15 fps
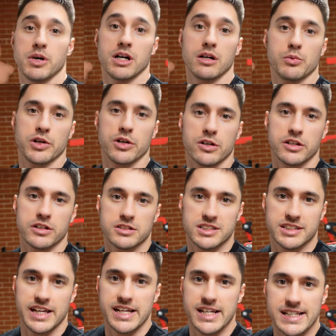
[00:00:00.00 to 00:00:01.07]
but we've got to
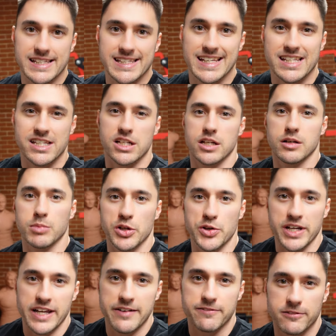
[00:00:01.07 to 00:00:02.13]
stay consistent
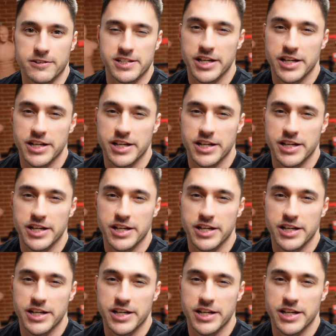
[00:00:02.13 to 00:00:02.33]
uploading every